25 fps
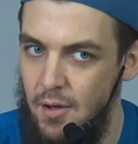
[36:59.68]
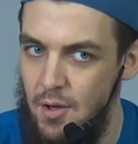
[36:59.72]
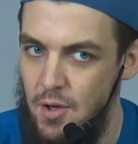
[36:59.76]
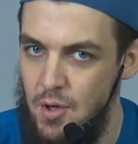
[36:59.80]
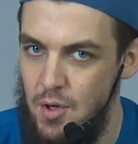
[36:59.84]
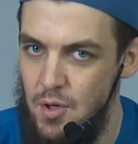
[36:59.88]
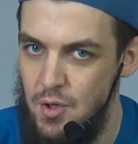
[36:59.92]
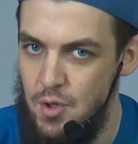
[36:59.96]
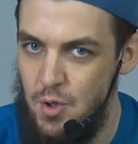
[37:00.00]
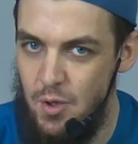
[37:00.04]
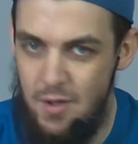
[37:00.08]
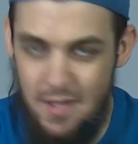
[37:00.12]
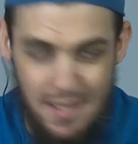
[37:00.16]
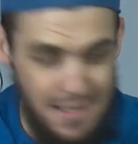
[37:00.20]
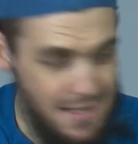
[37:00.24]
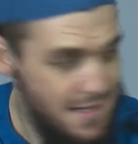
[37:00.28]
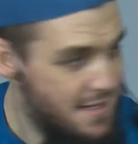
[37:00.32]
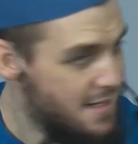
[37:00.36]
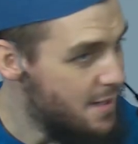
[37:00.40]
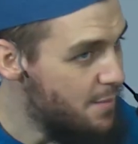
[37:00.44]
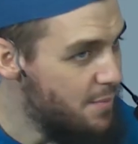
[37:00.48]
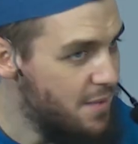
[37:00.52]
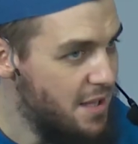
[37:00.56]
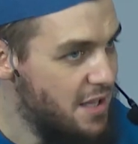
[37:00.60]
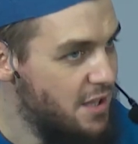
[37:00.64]
So this is
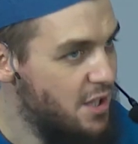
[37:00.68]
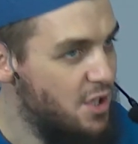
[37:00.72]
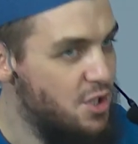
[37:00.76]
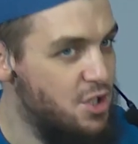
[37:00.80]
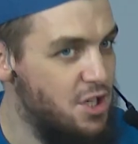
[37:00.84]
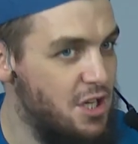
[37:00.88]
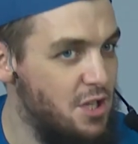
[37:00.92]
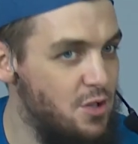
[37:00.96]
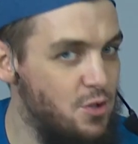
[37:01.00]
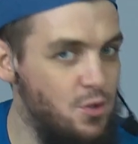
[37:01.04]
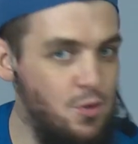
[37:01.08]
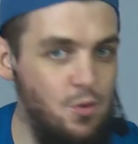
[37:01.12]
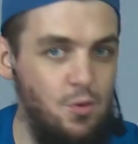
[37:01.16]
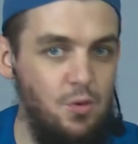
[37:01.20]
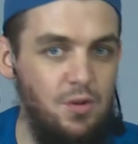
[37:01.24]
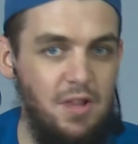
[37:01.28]
something the jinn do.